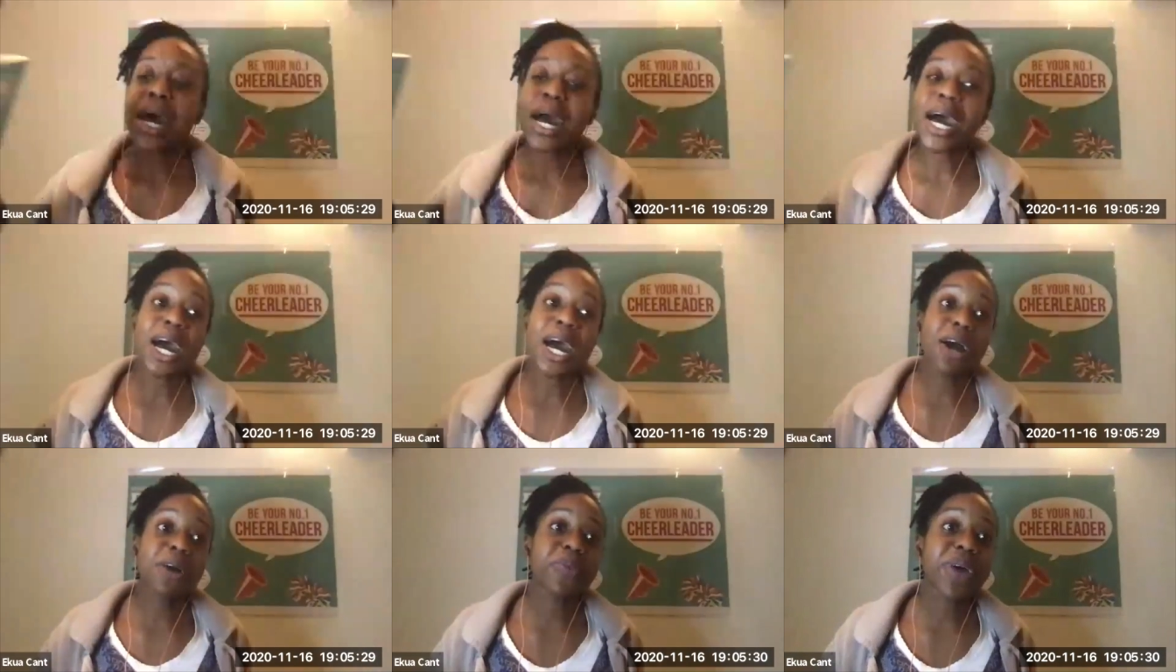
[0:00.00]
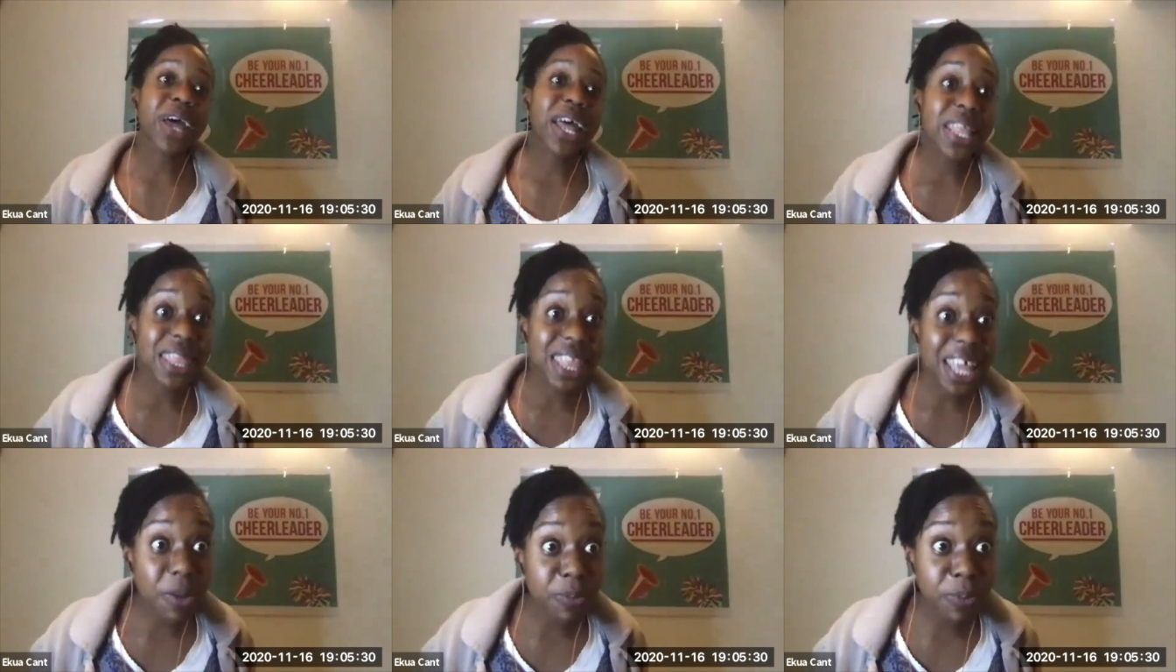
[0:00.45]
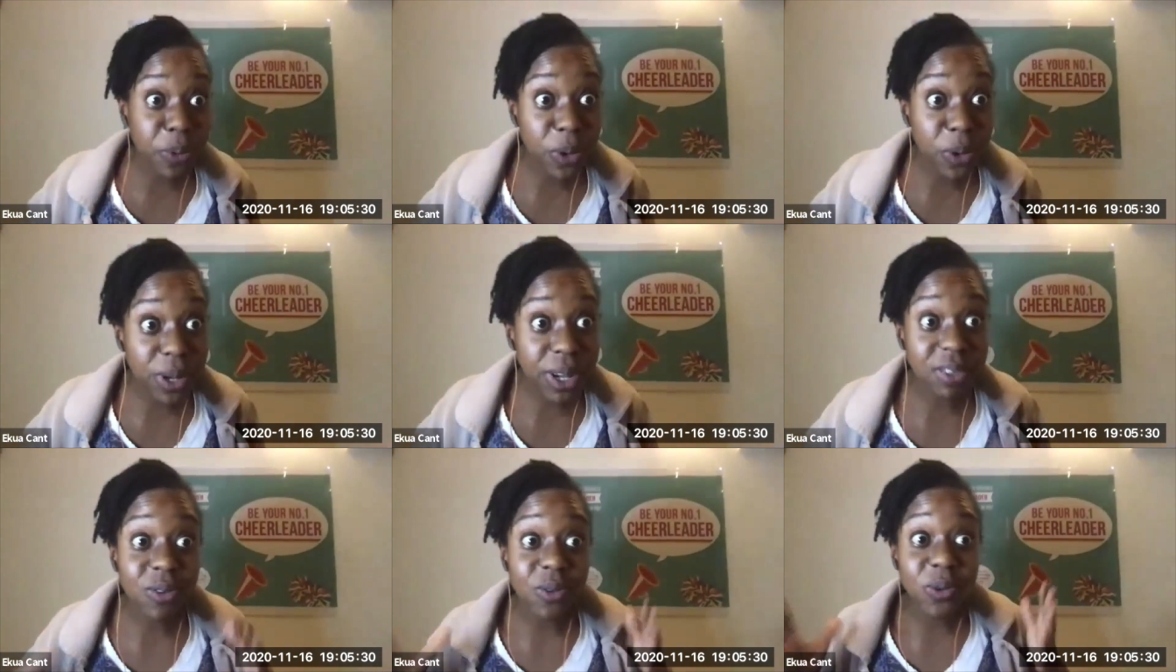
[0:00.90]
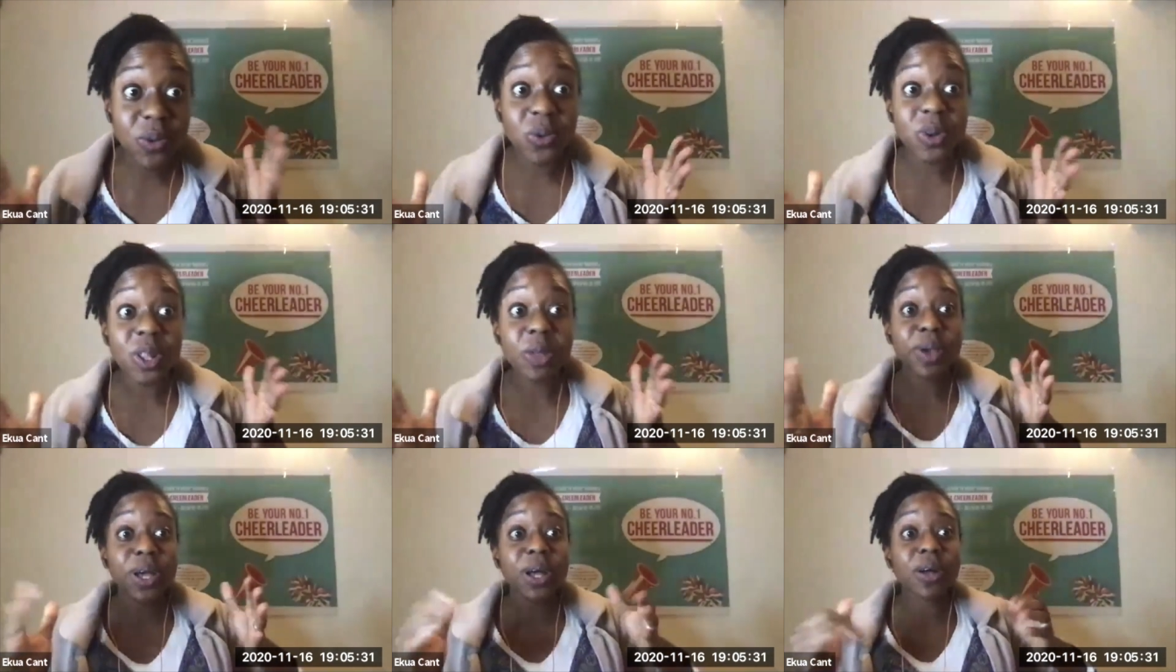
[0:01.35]
Um, and that book is all
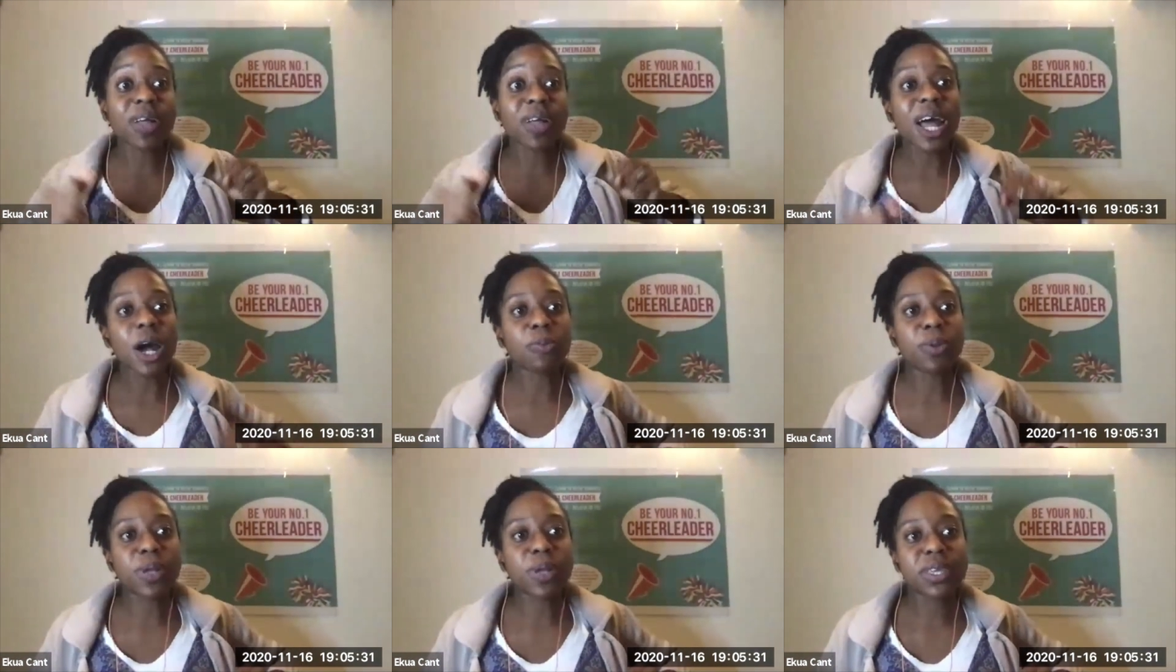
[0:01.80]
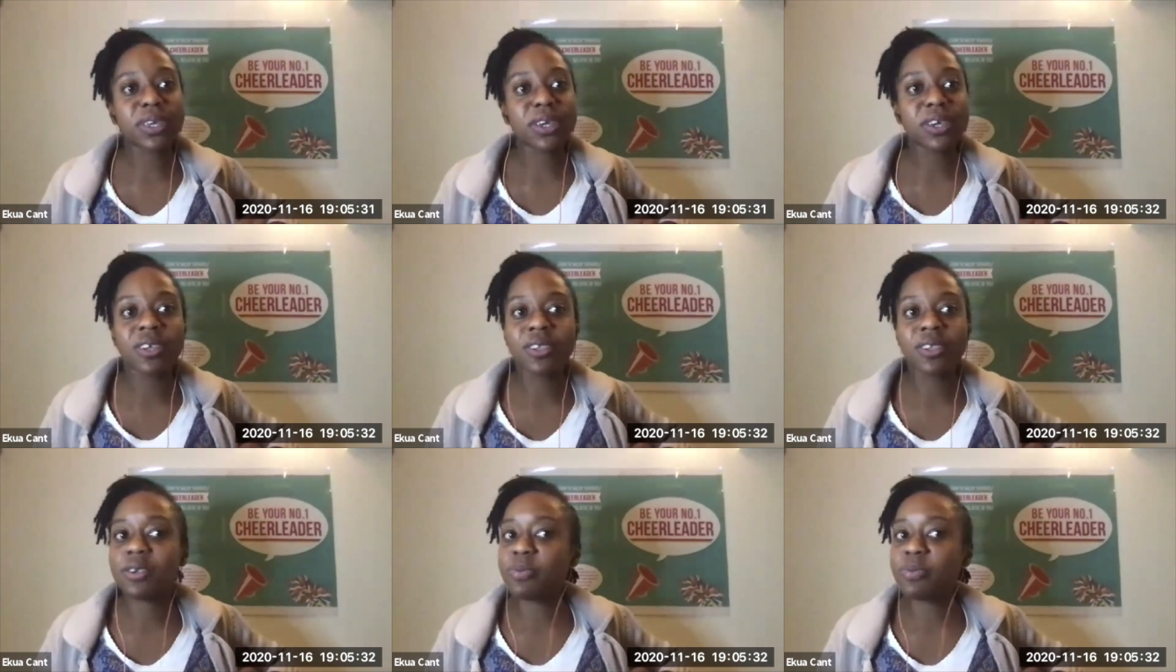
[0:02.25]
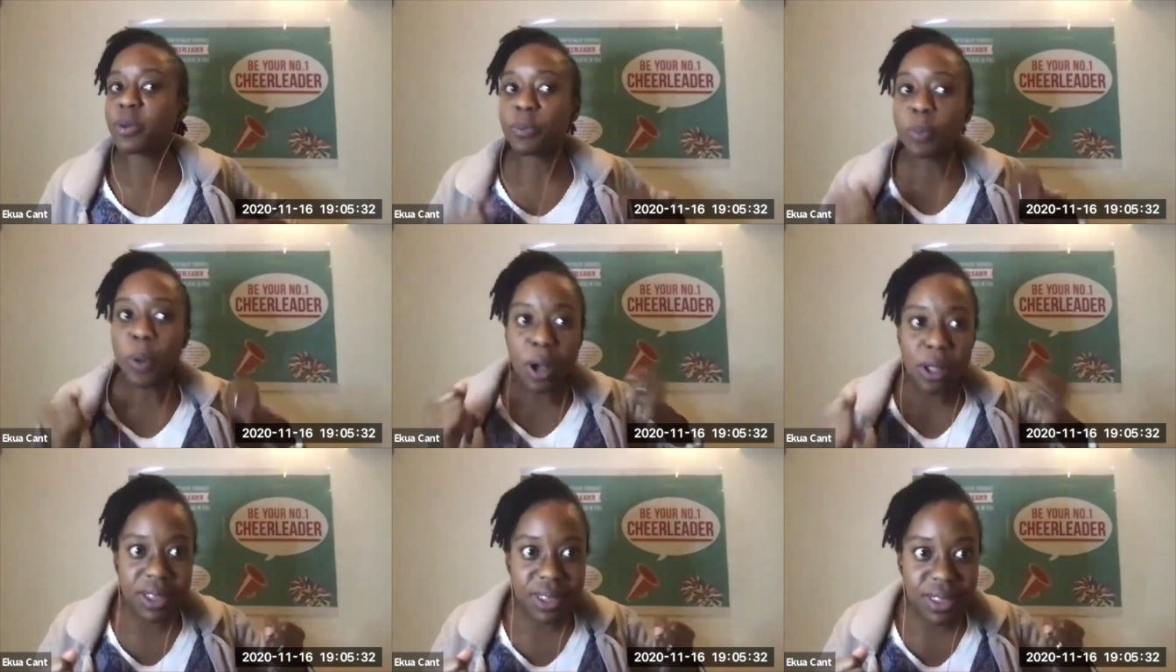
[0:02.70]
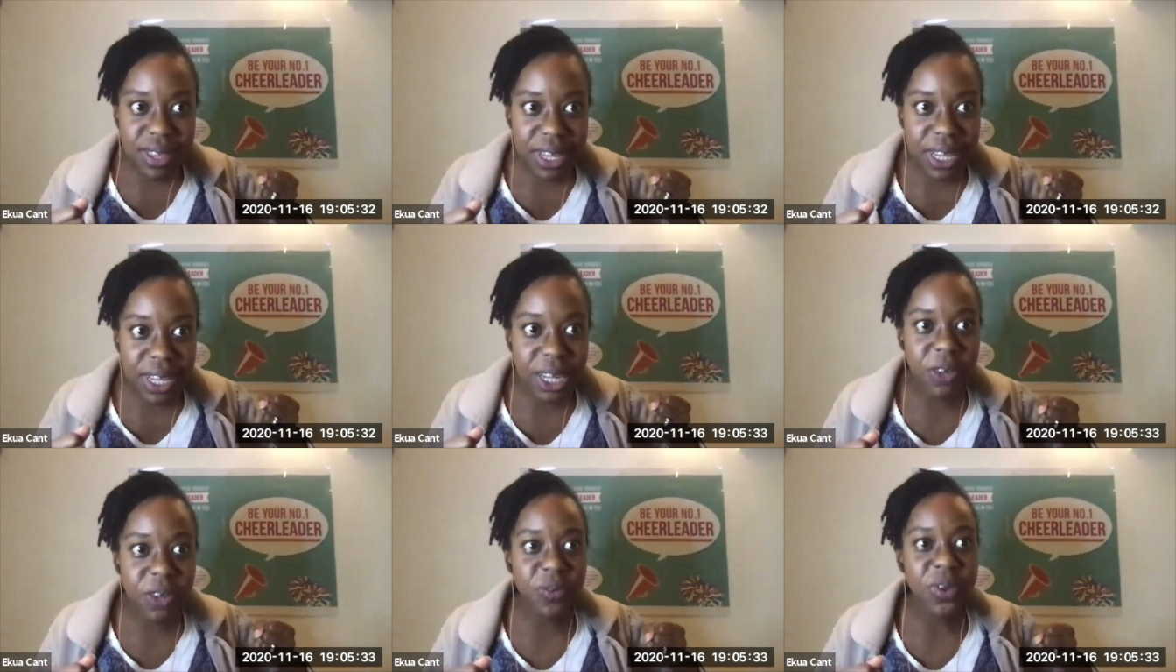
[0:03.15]
about helping you to be
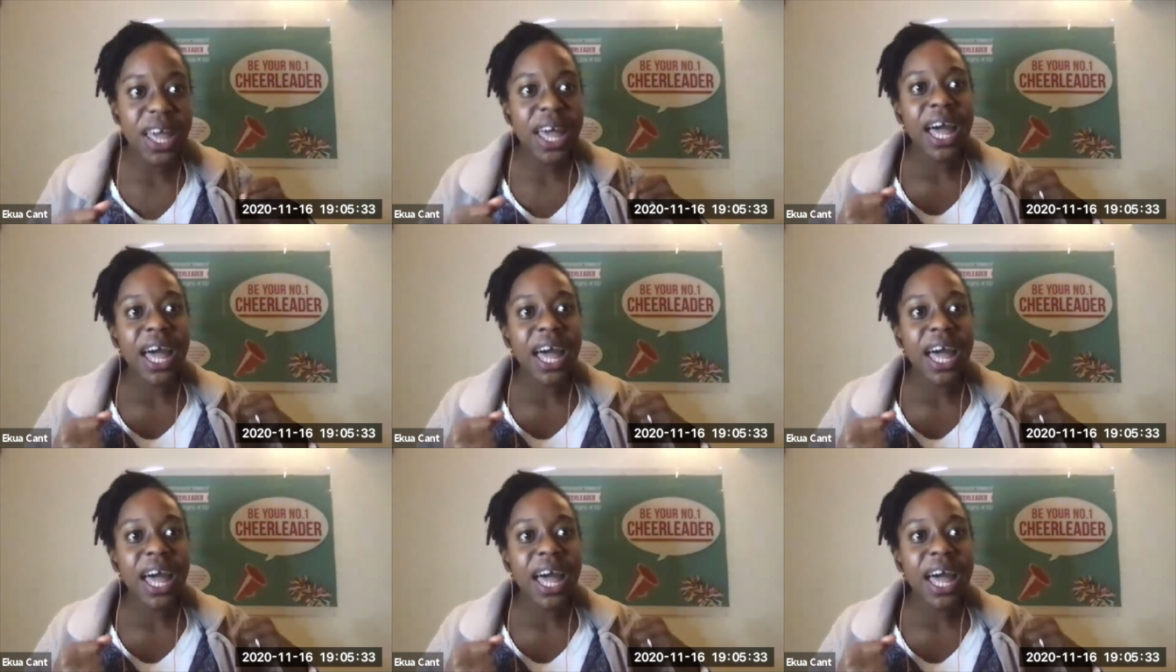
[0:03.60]
positive,